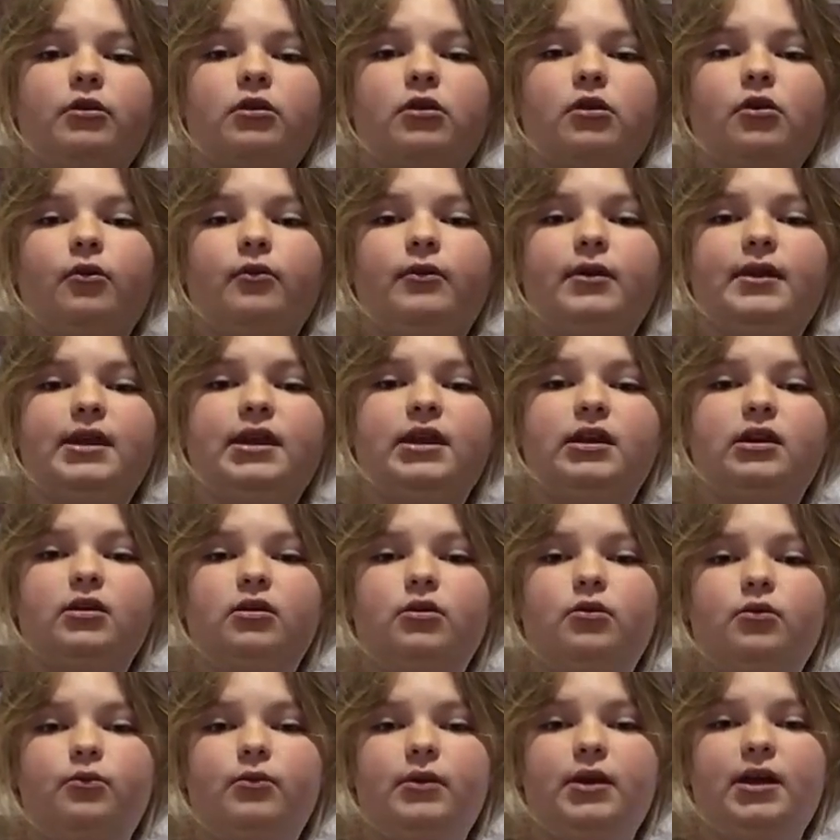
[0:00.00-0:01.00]
So
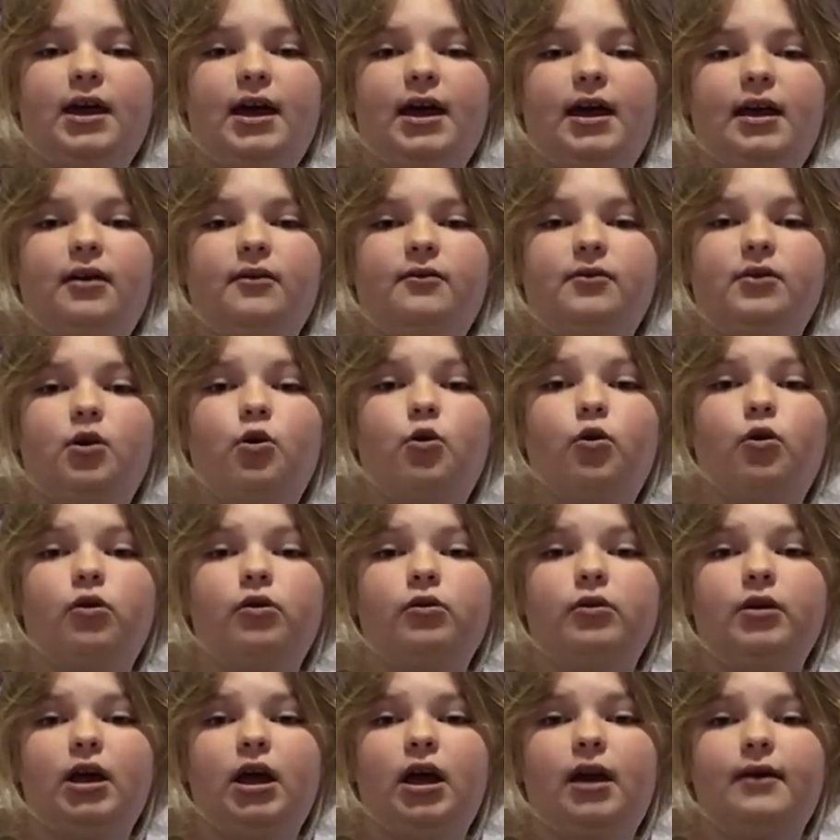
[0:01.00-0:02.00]
here we have
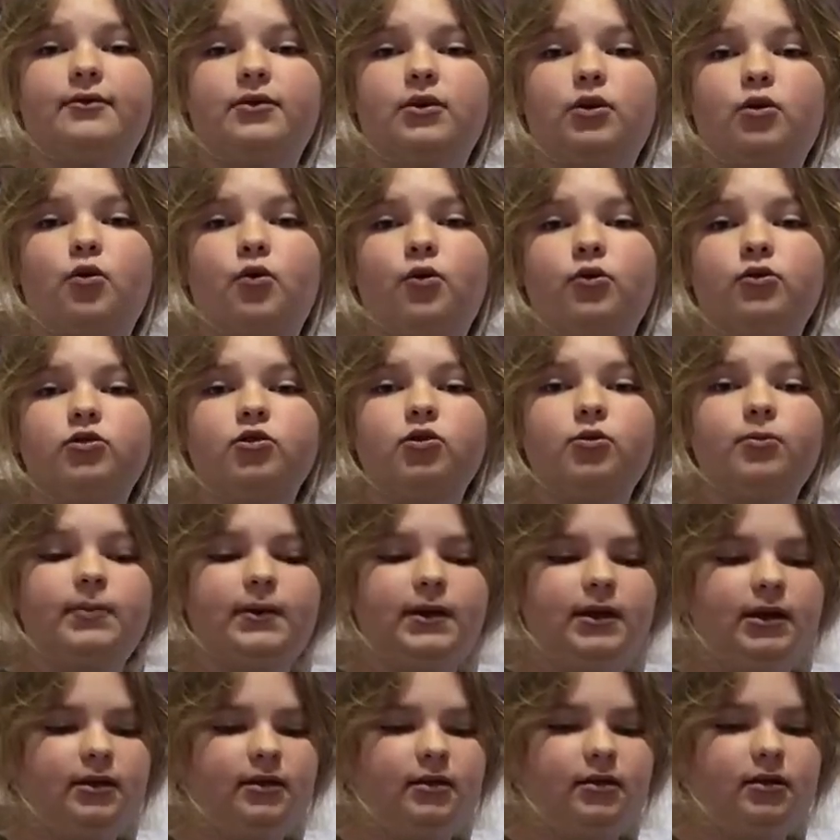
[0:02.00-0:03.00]
we have the corner
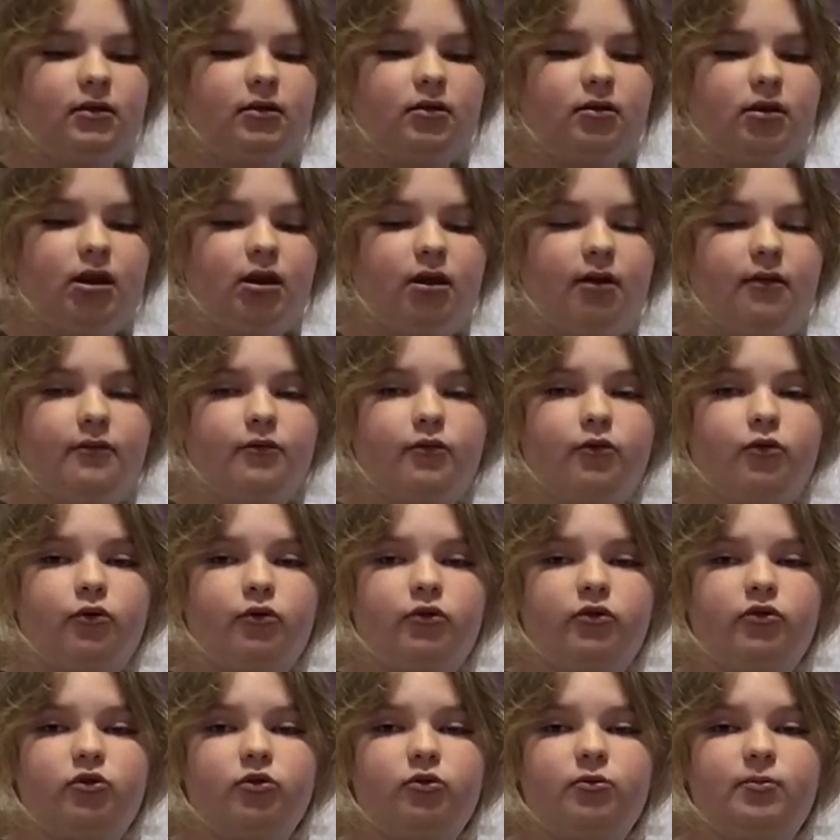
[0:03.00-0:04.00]
piece, we have
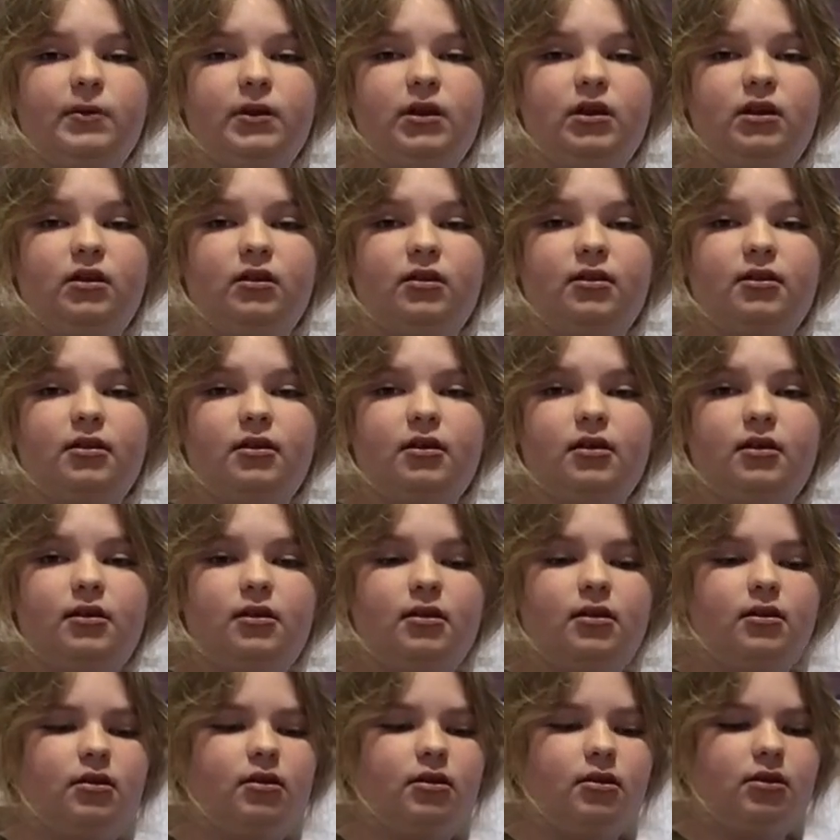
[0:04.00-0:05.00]
corner
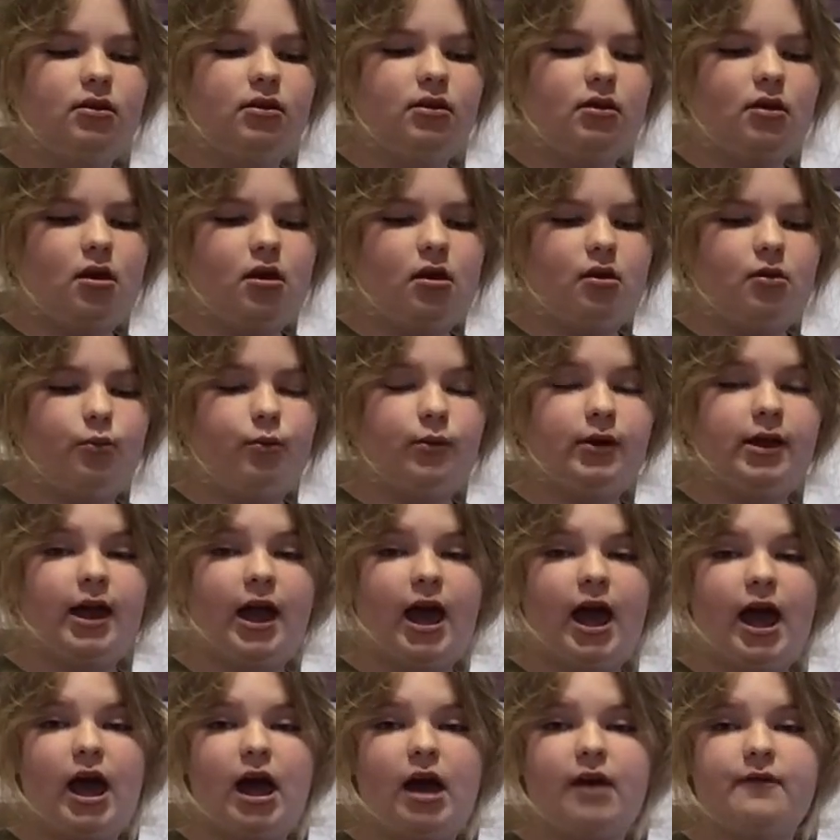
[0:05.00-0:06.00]
pieces, uh, we
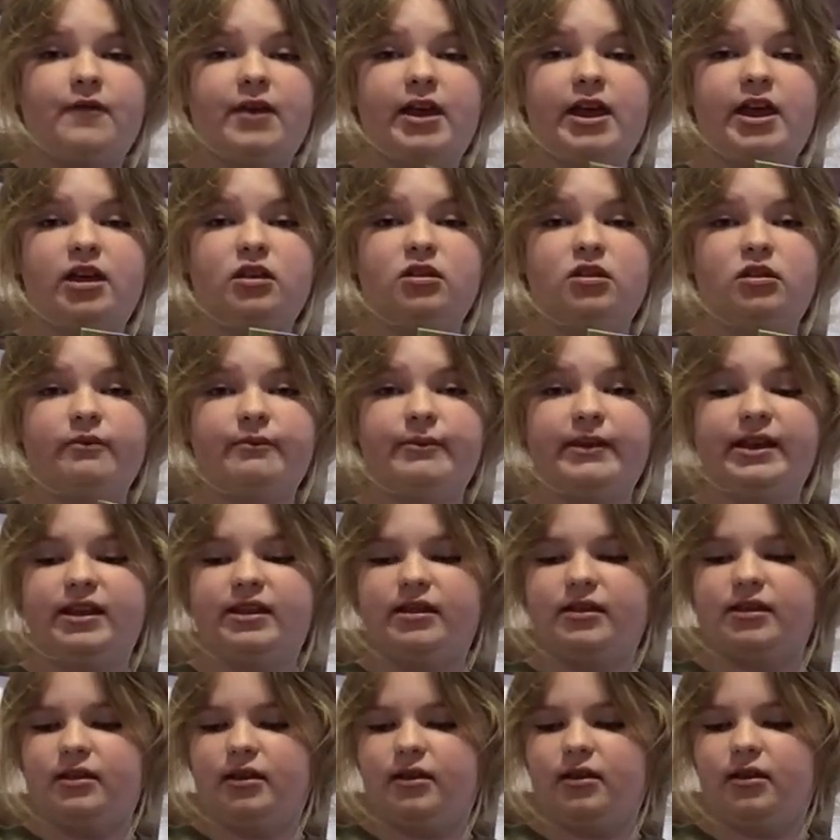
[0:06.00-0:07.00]
have edge
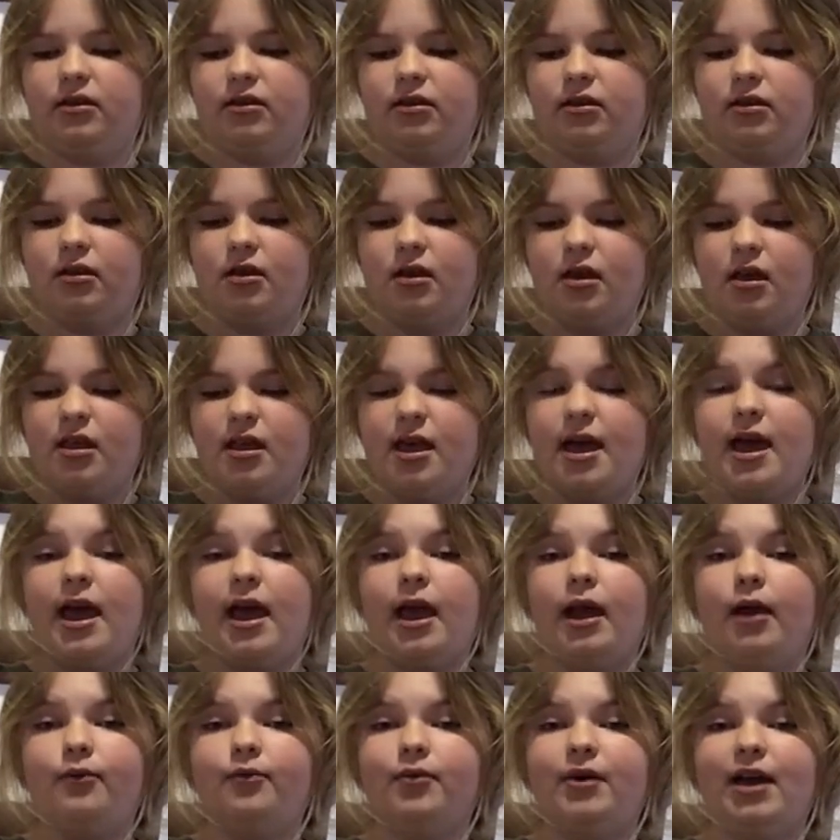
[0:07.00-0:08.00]
pieces,
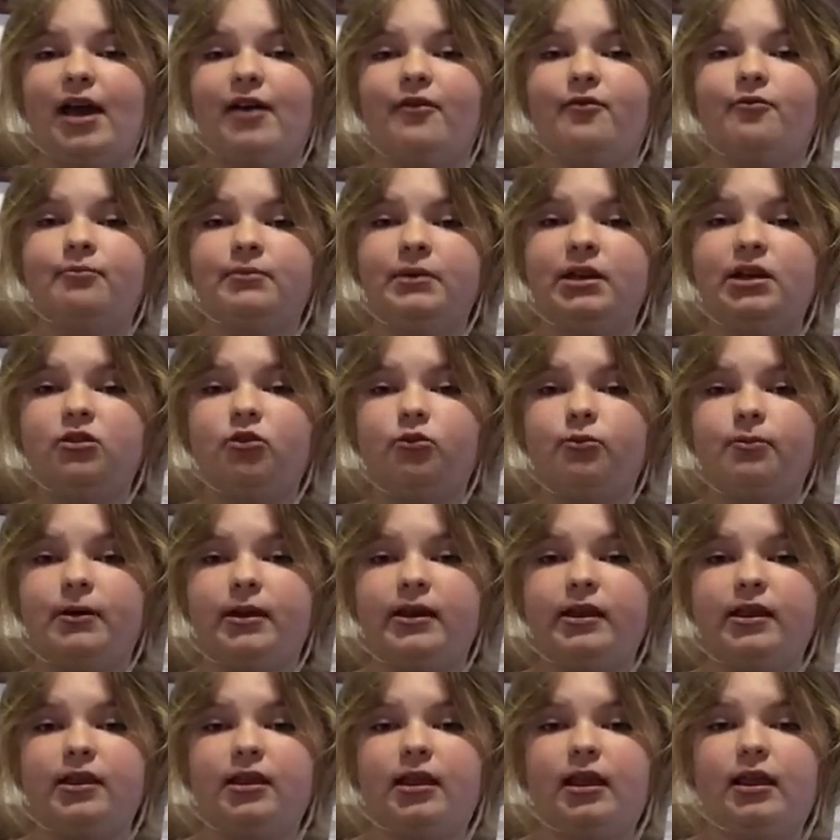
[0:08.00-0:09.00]
and we have middle
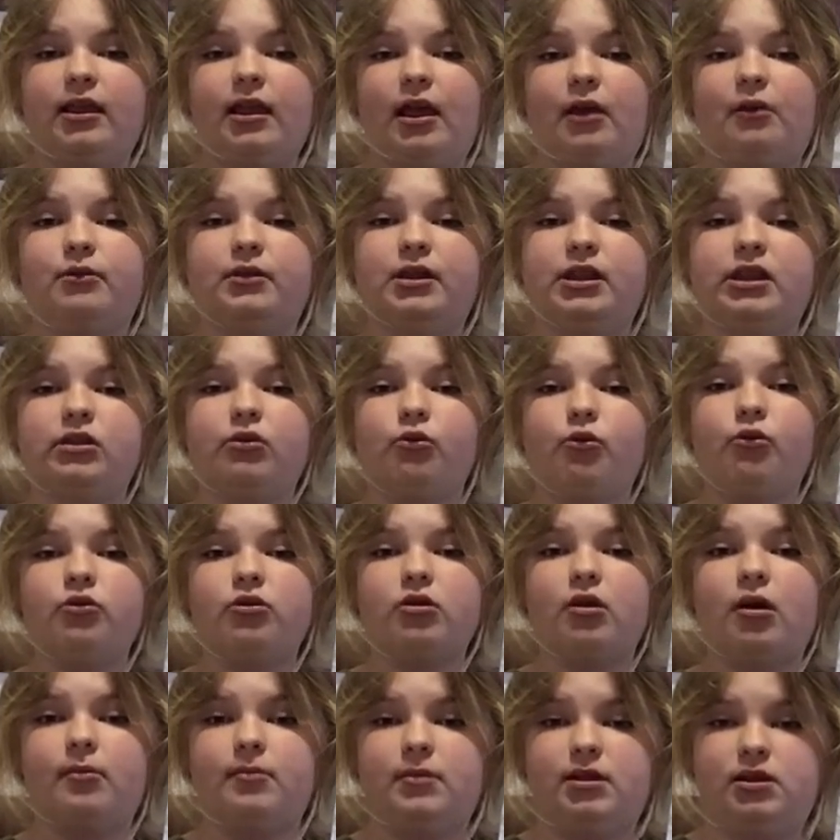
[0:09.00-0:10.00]
pieces, and we sort
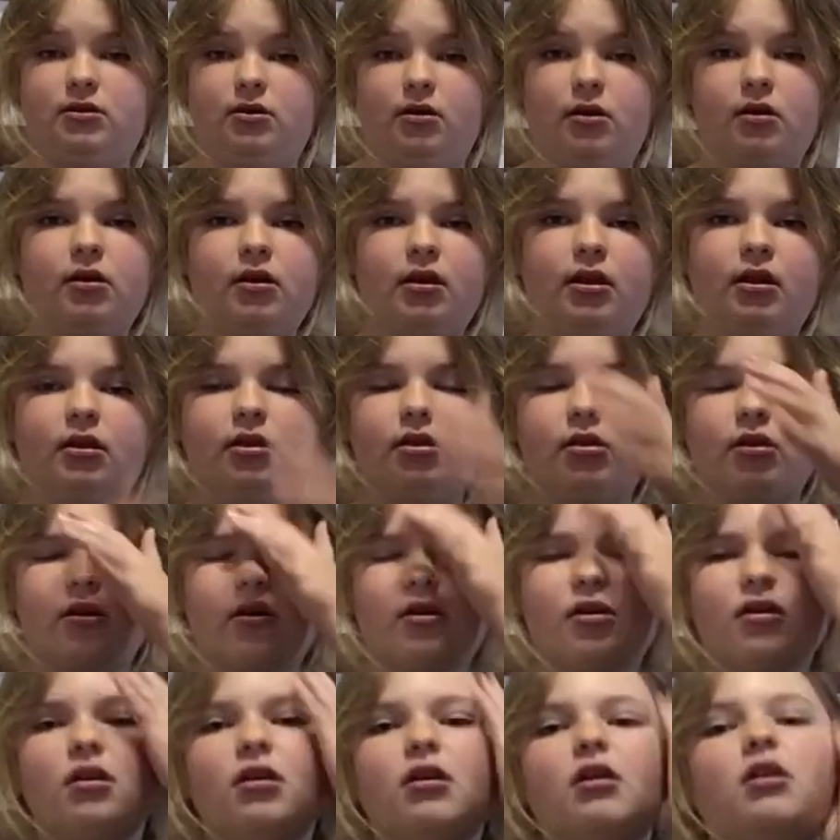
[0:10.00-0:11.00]
them in the in the